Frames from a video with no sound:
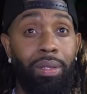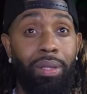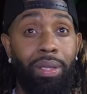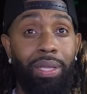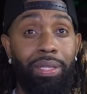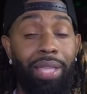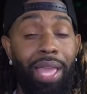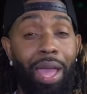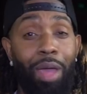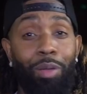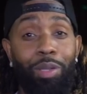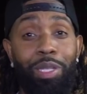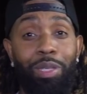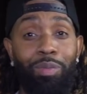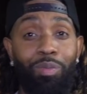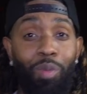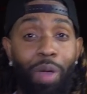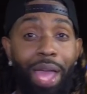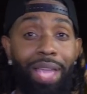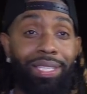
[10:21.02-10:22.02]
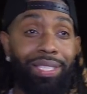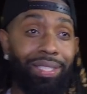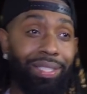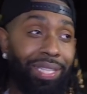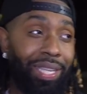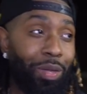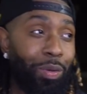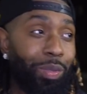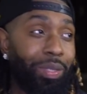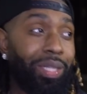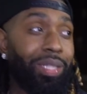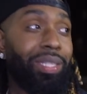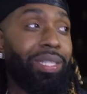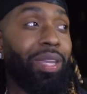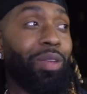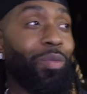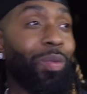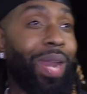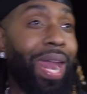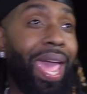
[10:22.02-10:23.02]
Cause I only watch and deal with this
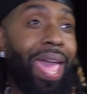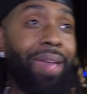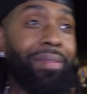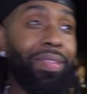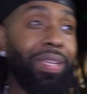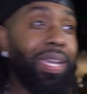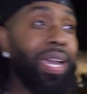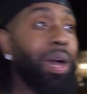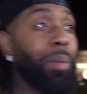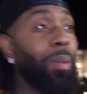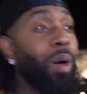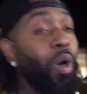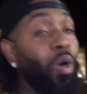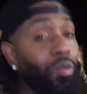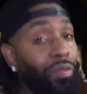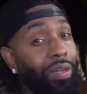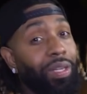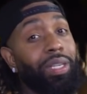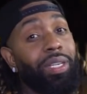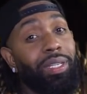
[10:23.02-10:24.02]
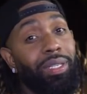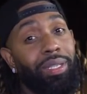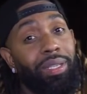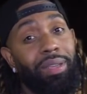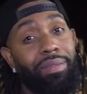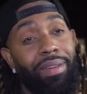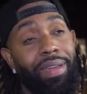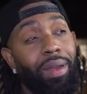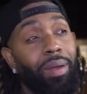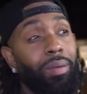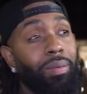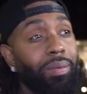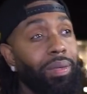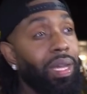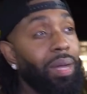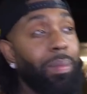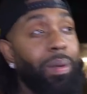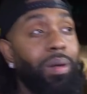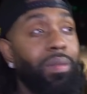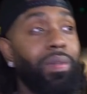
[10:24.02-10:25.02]
shit when I have to come over. If I don't
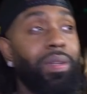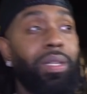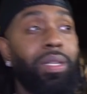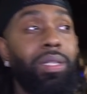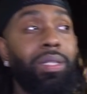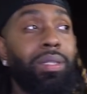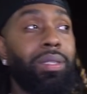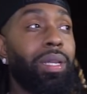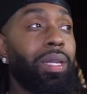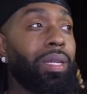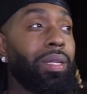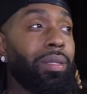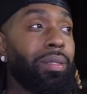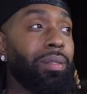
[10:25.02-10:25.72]
come over, it's like,